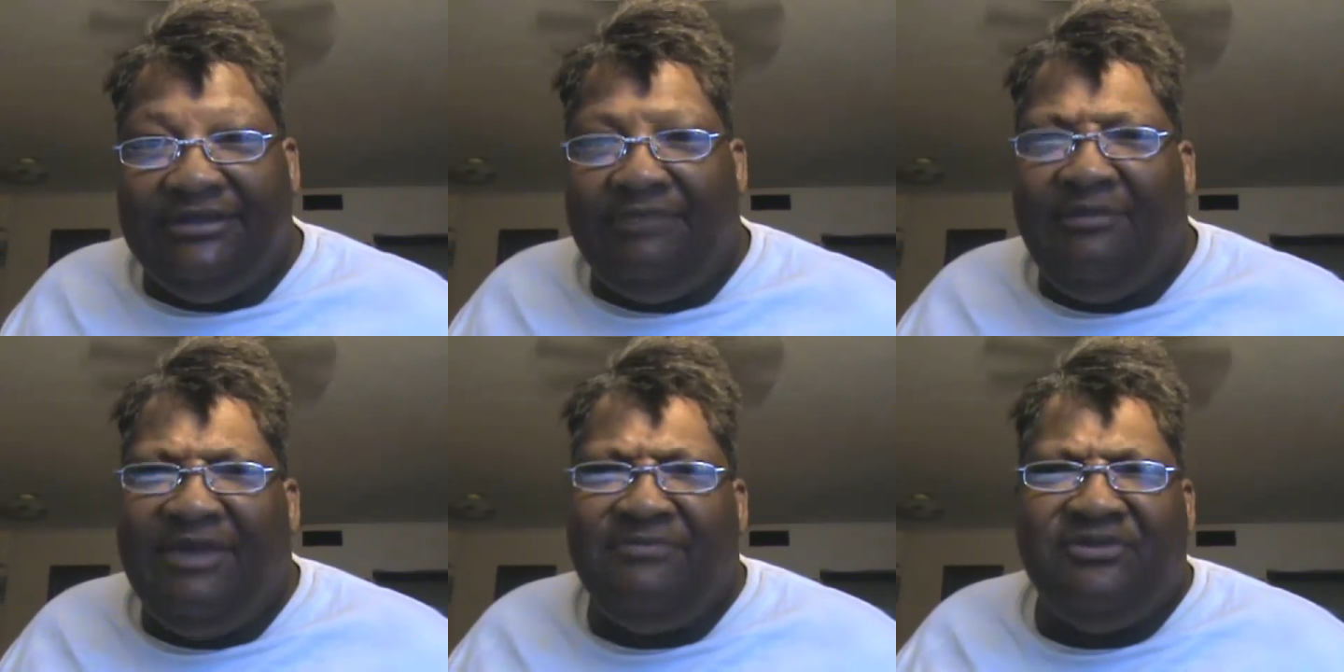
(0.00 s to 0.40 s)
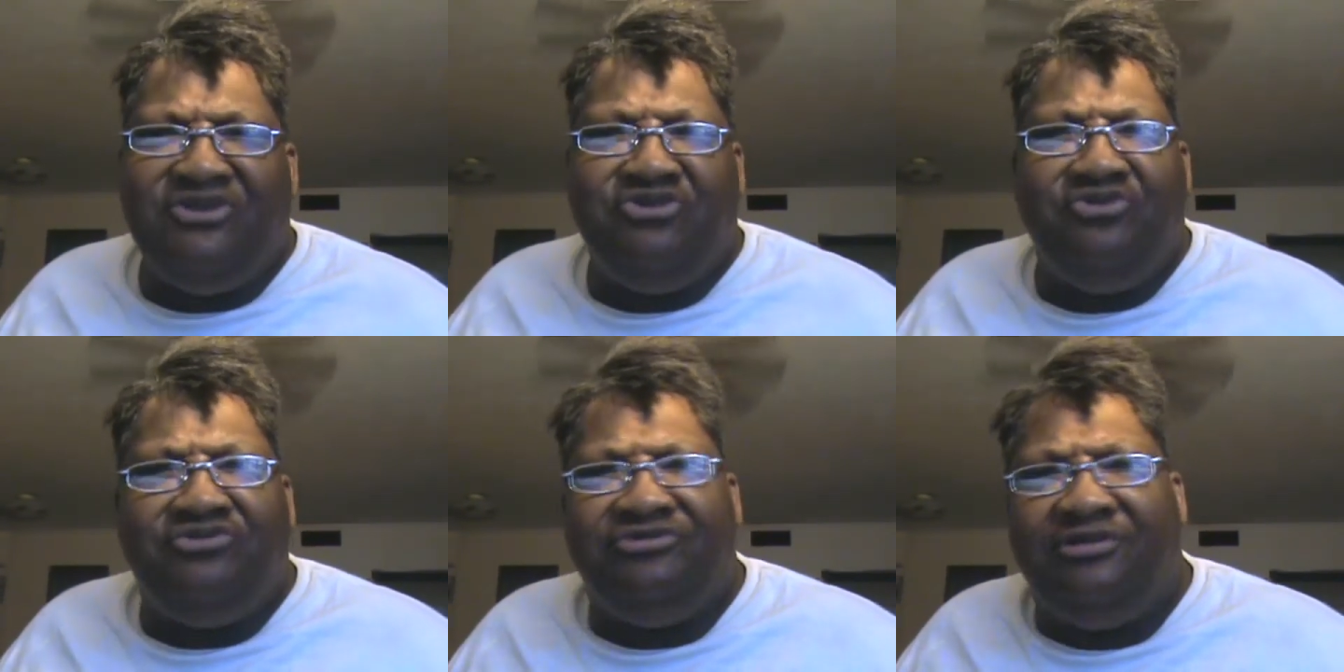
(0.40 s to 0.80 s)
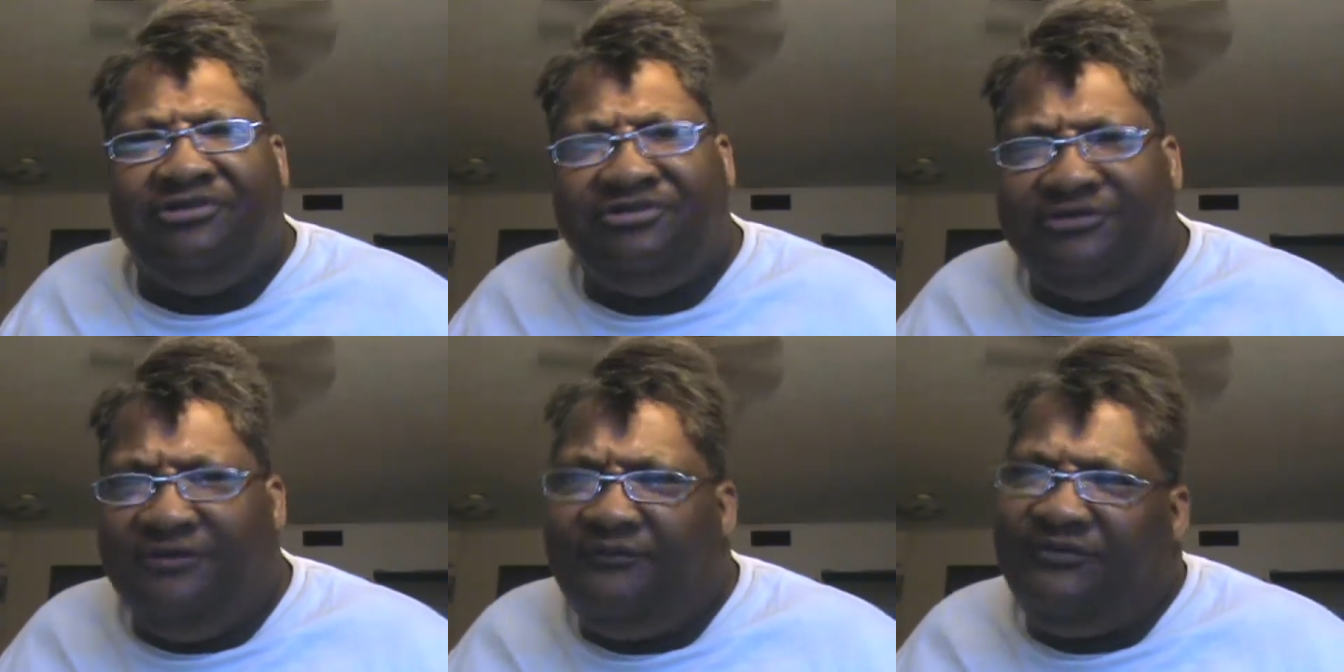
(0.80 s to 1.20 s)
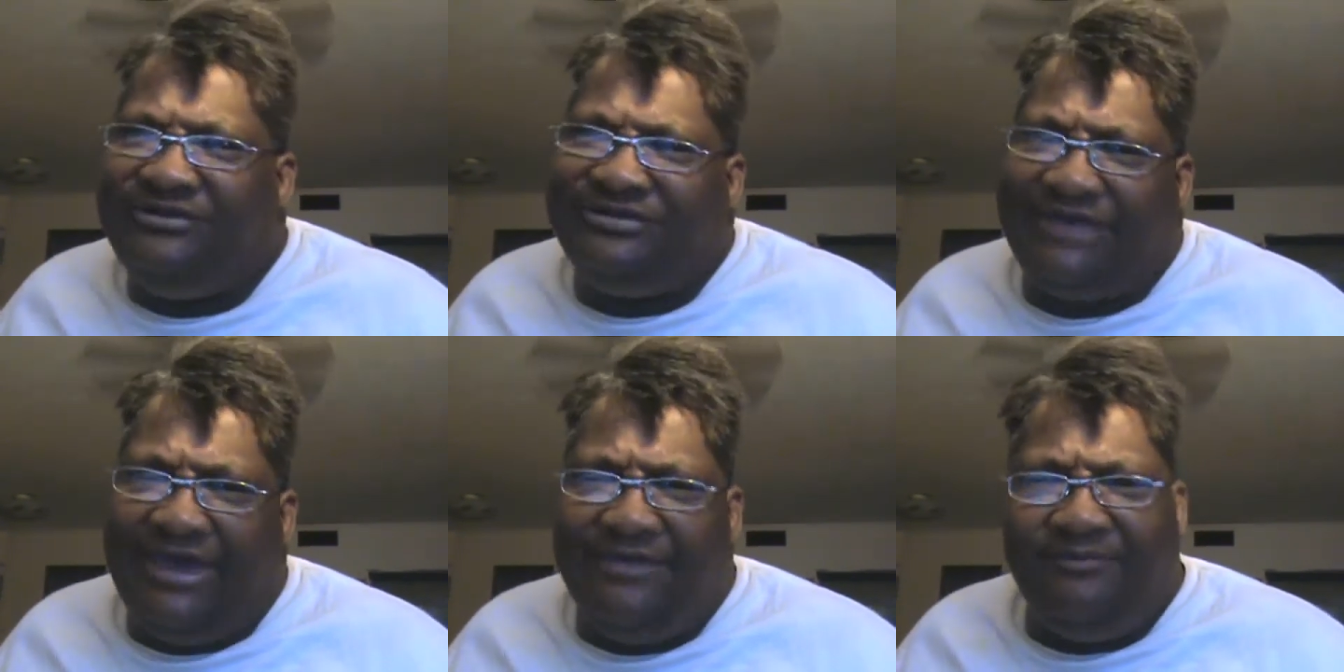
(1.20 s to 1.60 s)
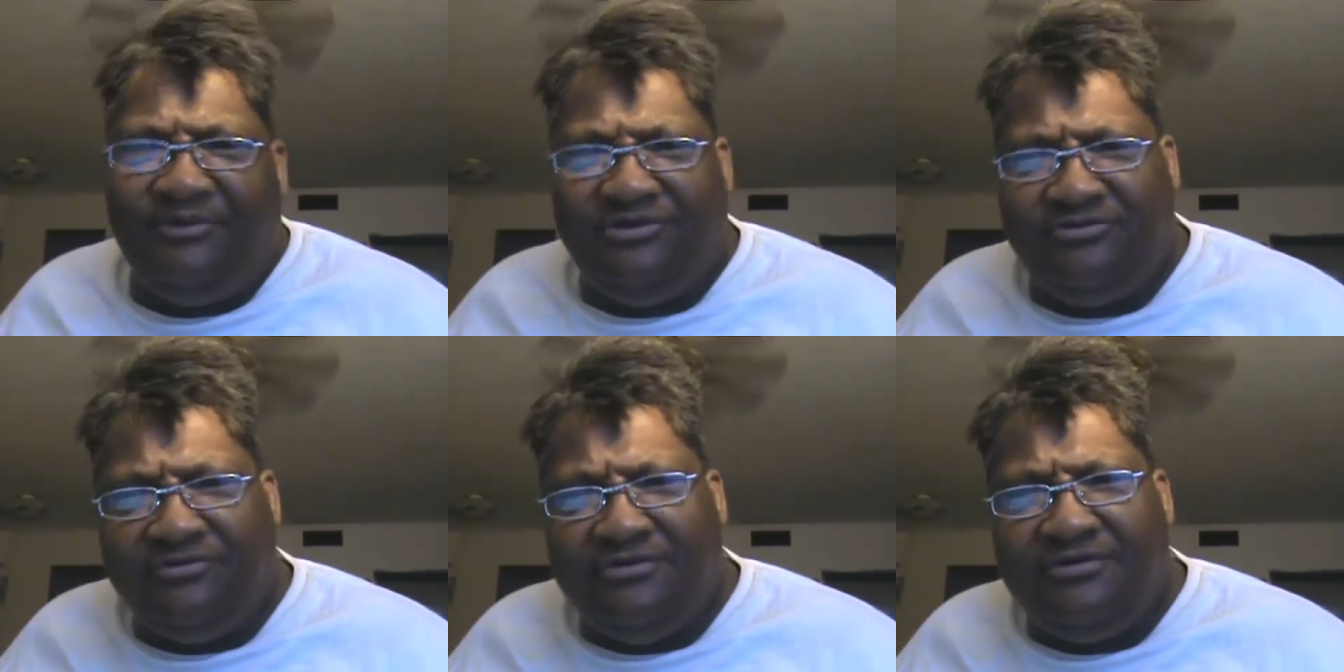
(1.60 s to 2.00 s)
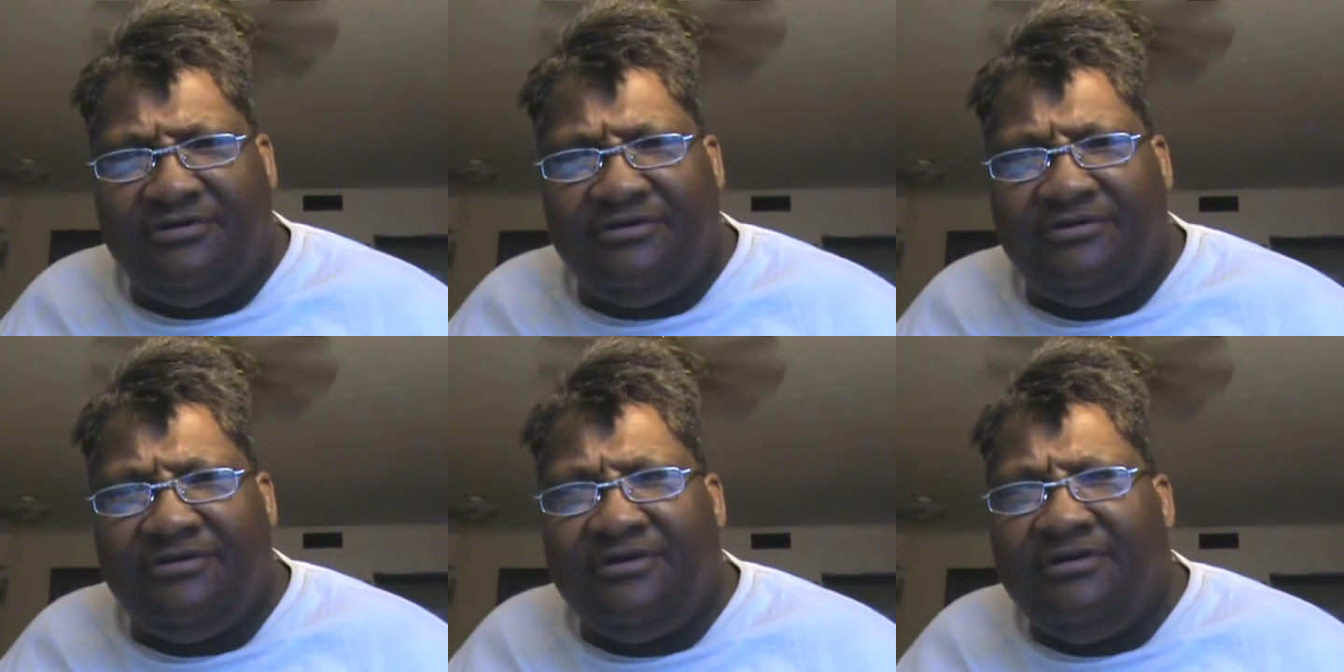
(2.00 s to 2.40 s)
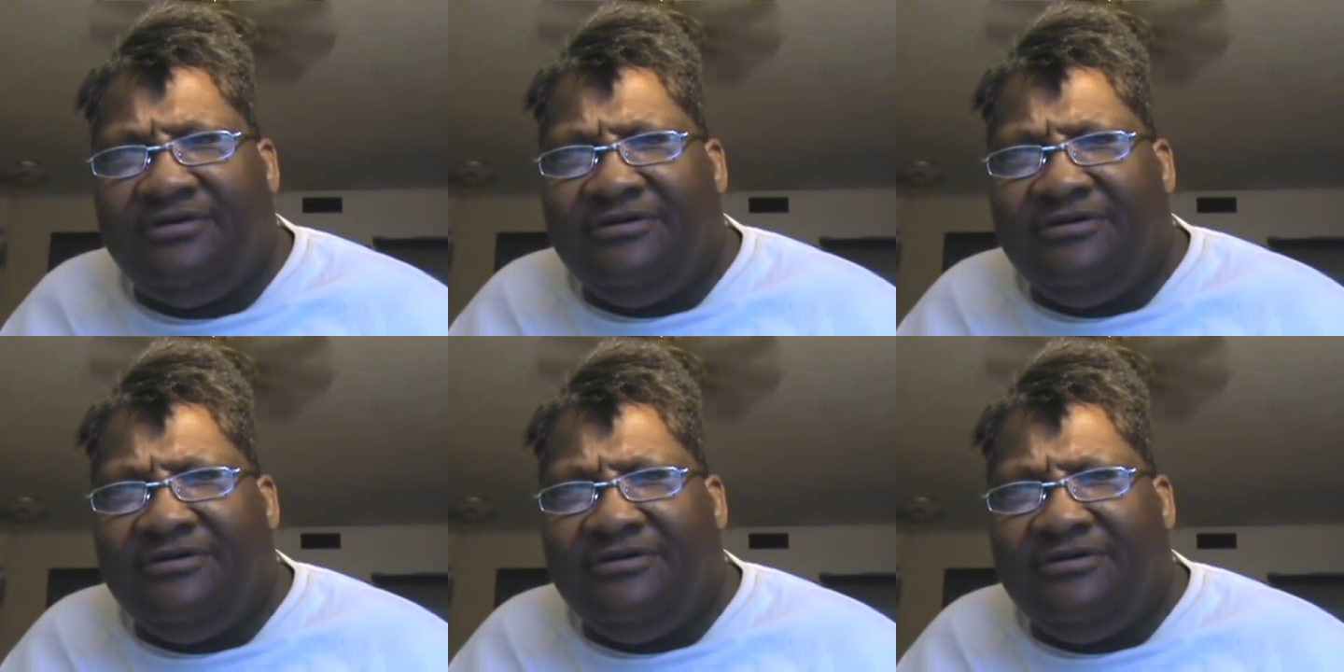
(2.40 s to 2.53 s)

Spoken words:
They might be using a different type of drug.